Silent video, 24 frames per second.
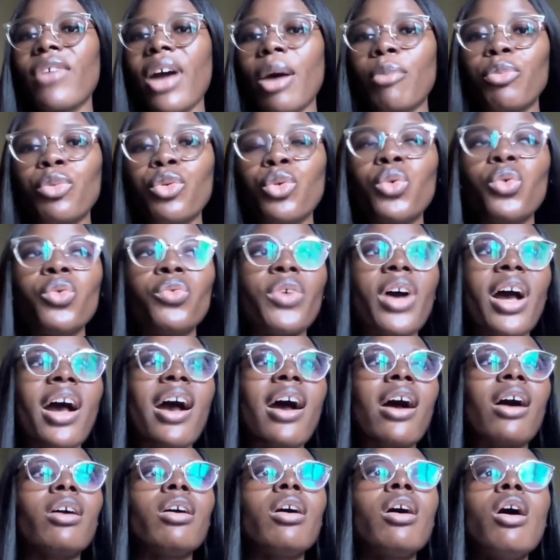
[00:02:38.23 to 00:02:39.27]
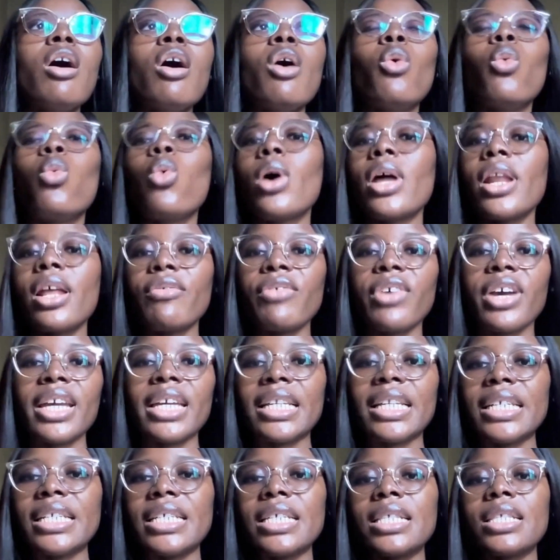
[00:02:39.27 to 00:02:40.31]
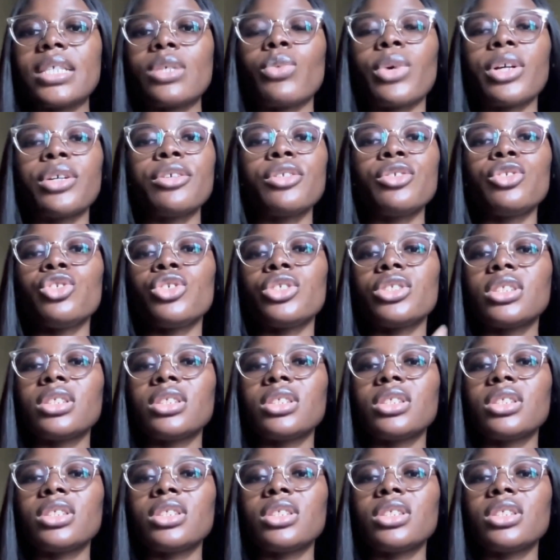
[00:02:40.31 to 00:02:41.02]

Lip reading: approval, whatever it is. We're going to